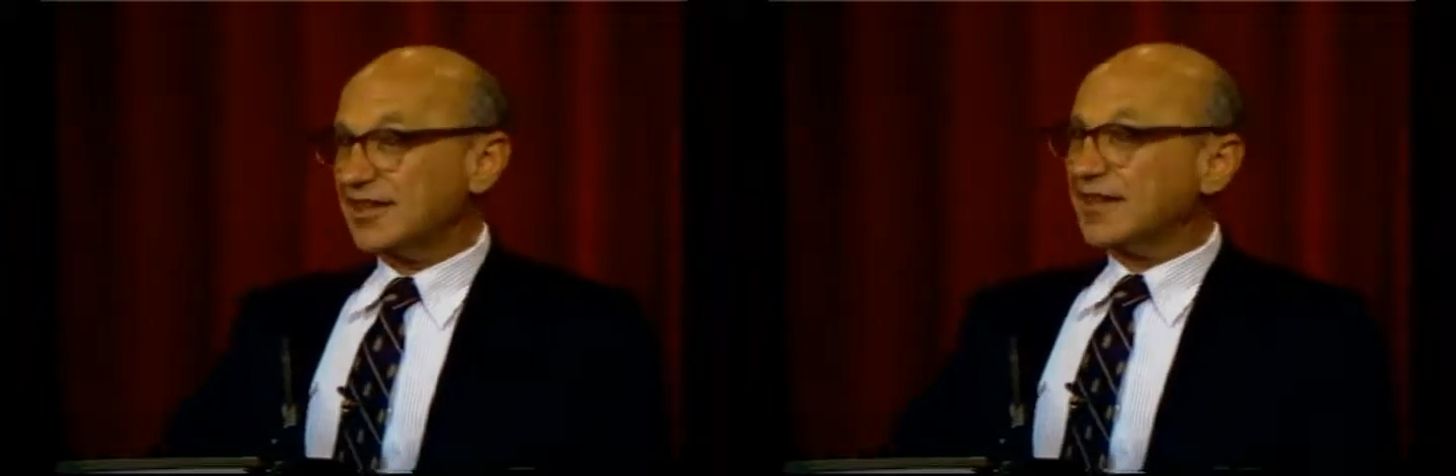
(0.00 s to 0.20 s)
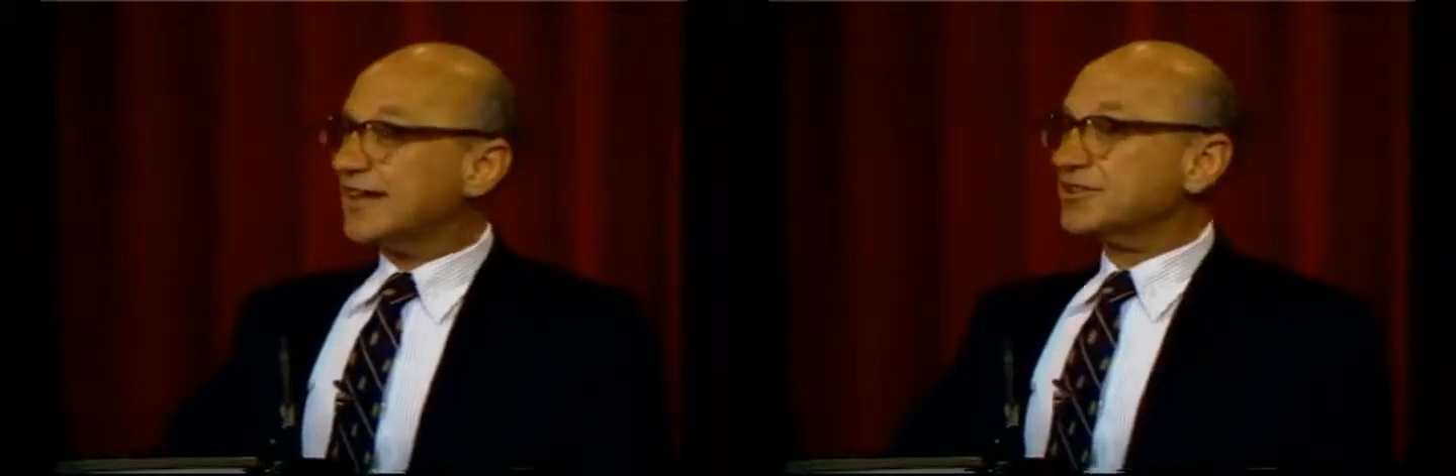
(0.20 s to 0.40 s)

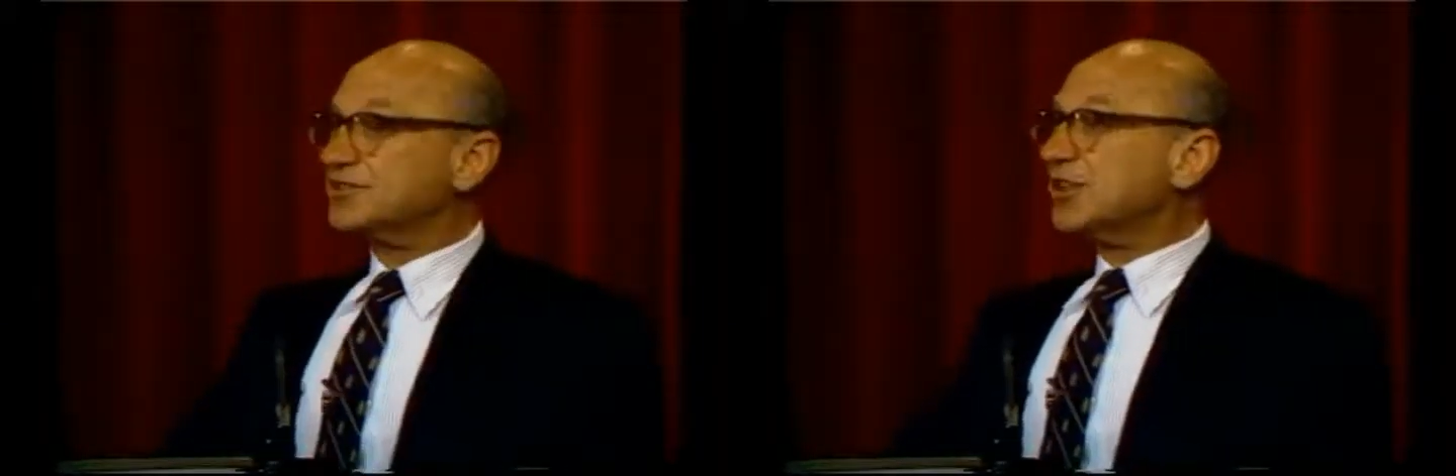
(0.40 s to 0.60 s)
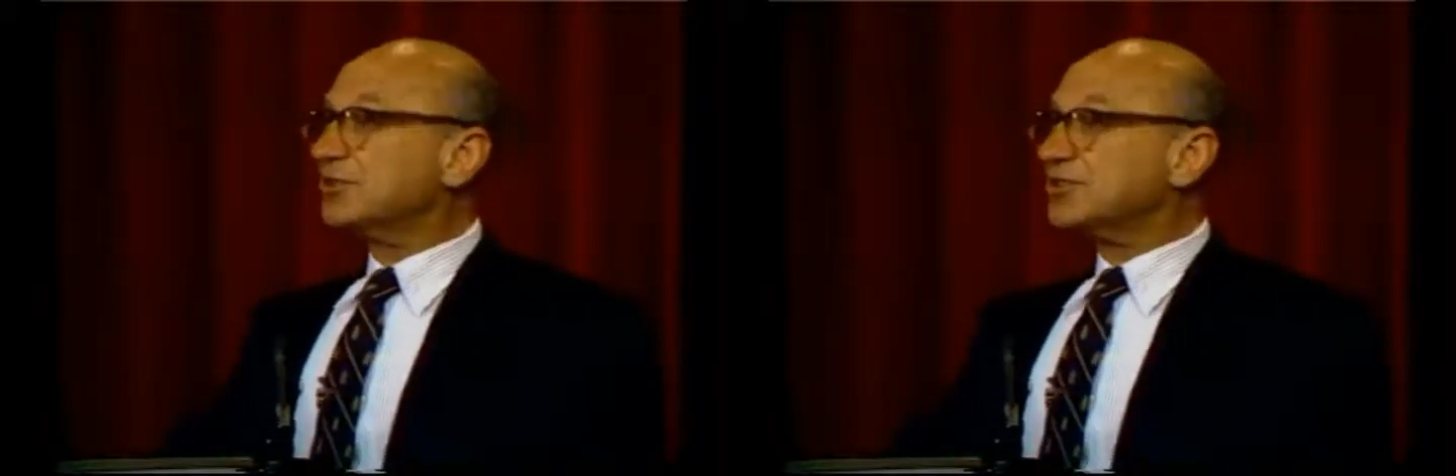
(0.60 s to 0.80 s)
And there's
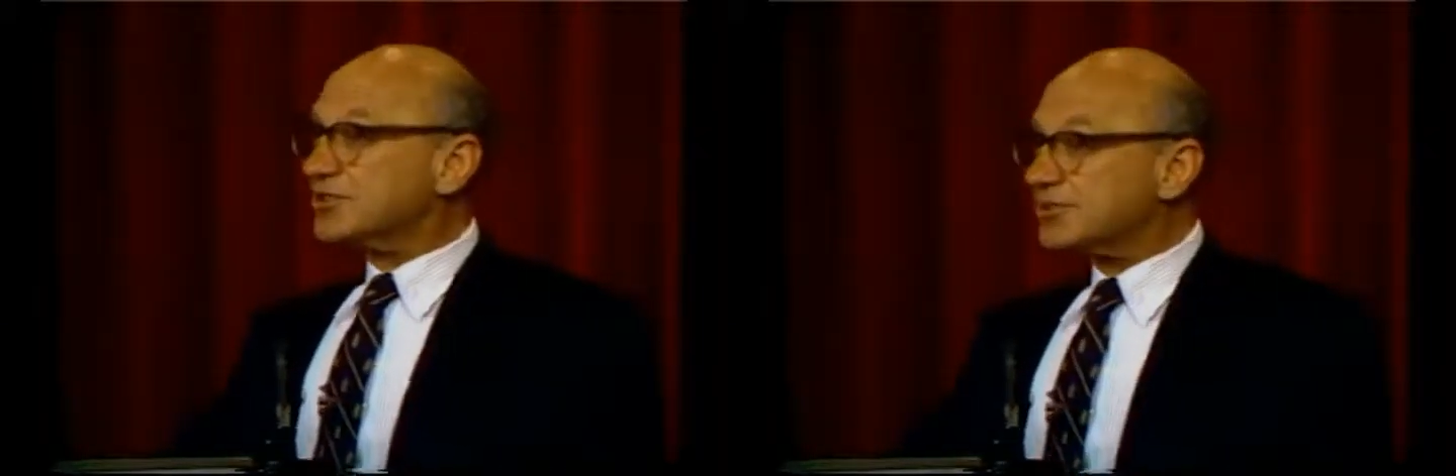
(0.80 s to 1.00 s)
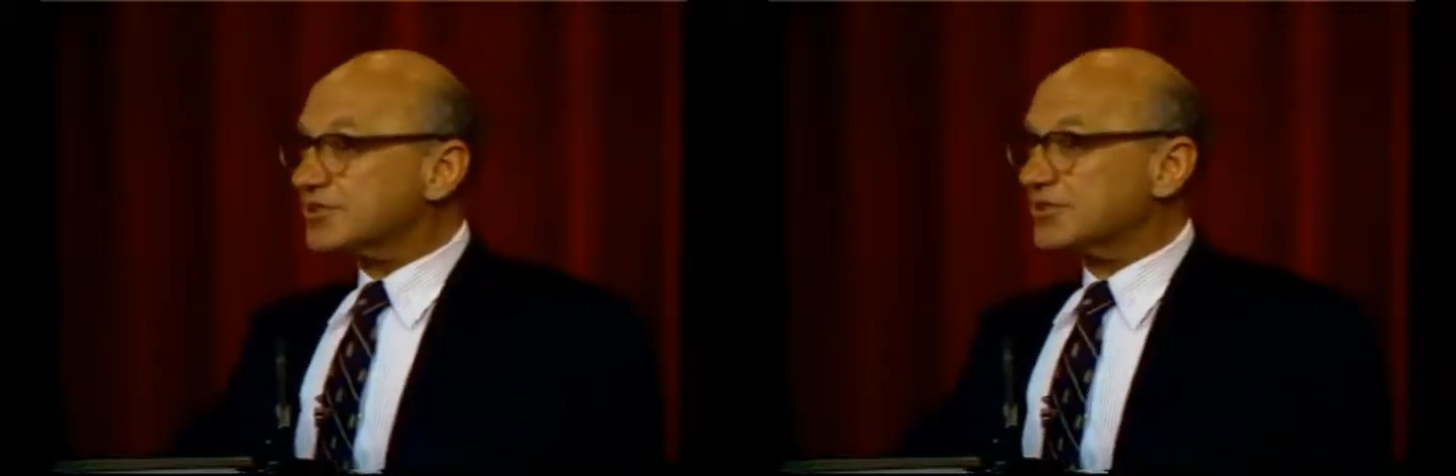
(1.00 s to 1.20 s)
no
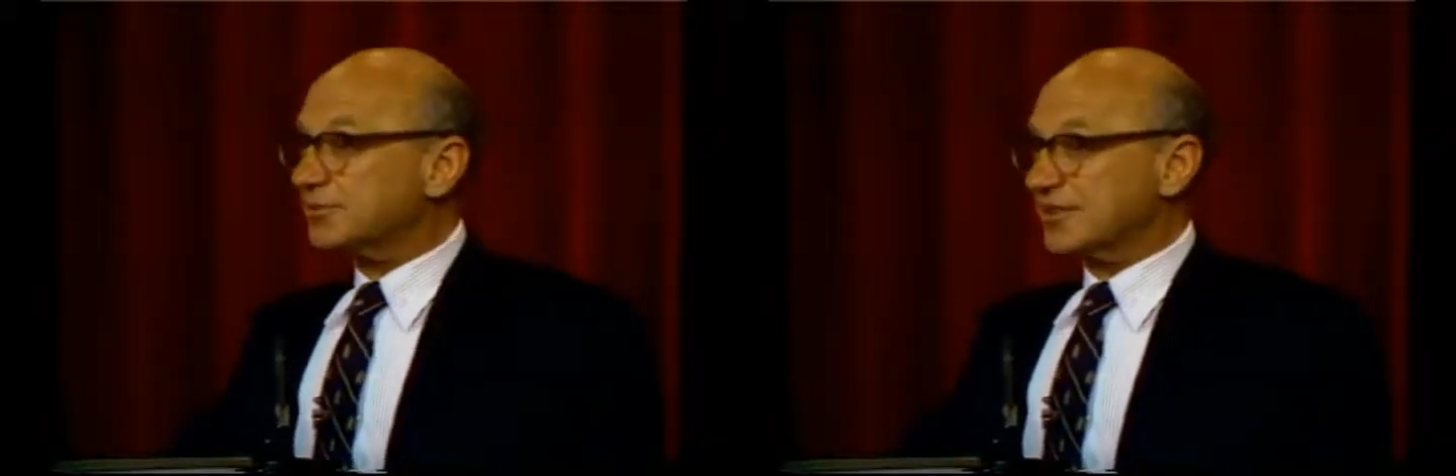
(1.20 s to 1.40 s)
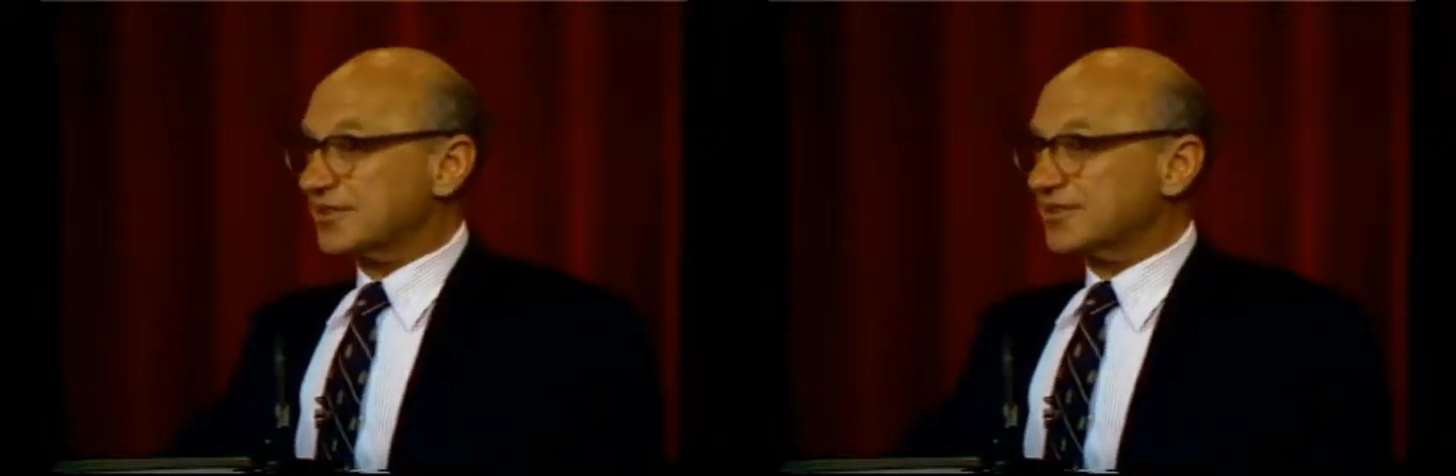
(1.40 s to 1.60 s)
insurance
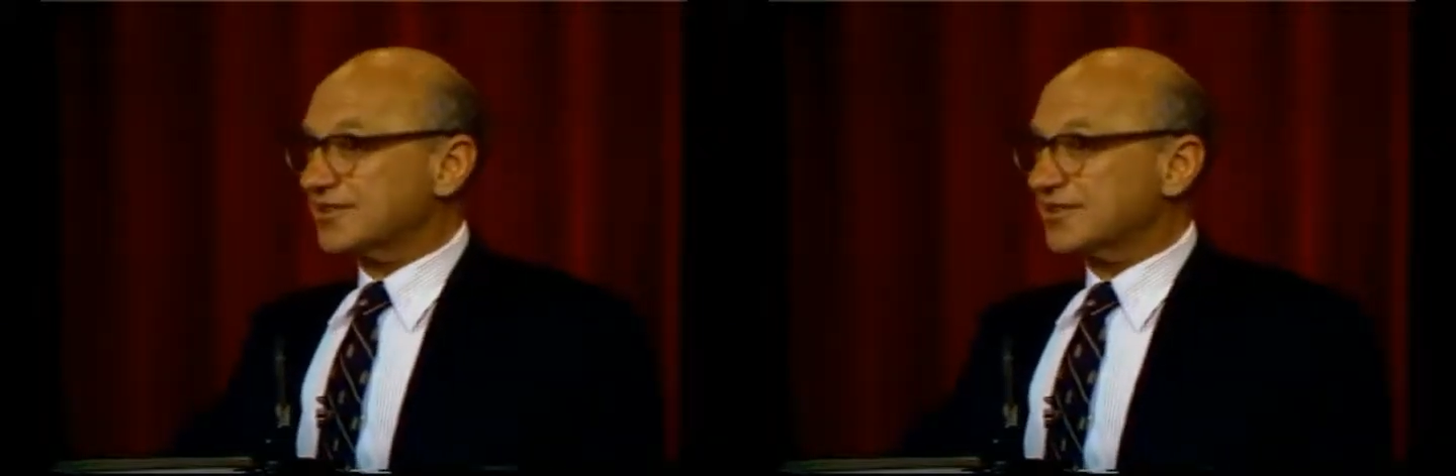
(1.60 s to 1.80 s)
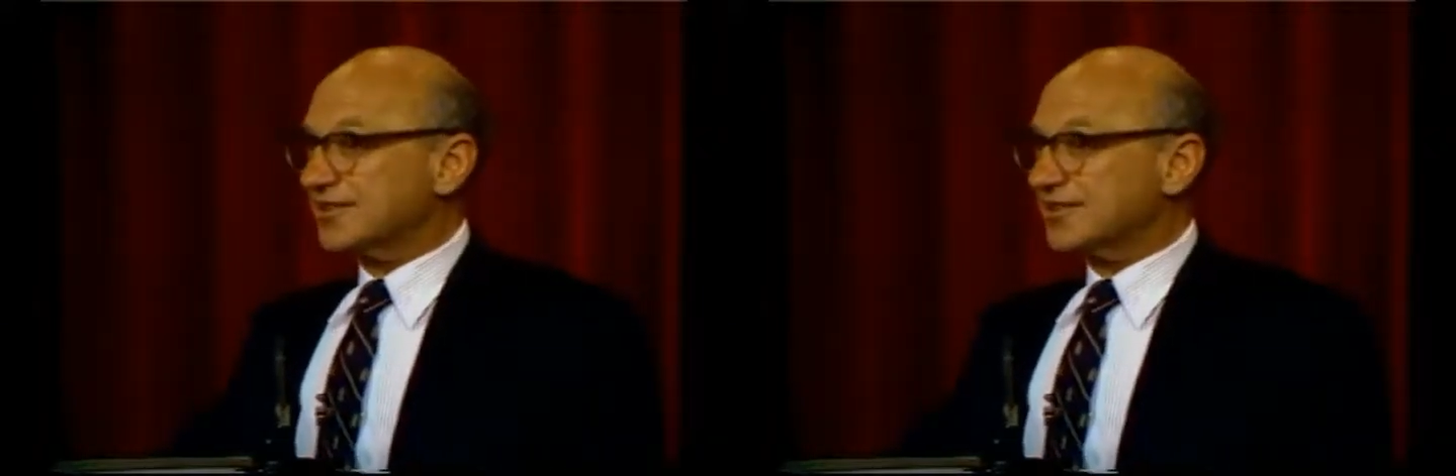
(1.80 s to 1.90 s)
about it